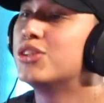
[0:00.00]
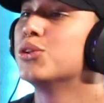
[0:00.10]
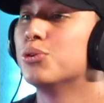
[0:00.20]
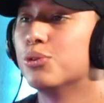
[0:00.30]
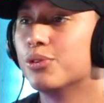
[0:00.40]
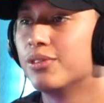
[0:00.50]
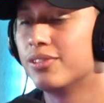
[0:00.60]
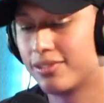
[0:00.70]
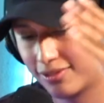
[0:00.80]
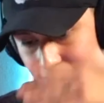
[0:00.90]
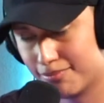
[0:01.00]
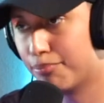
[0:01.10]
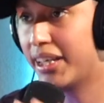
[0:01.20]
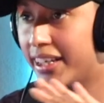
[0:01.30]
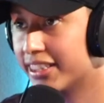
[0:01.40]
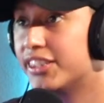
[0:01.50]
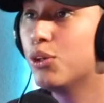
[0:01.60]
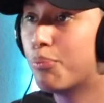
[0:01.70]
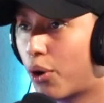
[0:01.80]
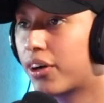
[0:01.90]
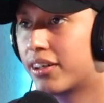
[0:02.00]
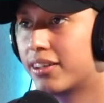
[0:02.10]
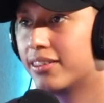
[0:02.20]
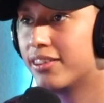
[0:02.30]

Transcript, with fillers: to be his new partner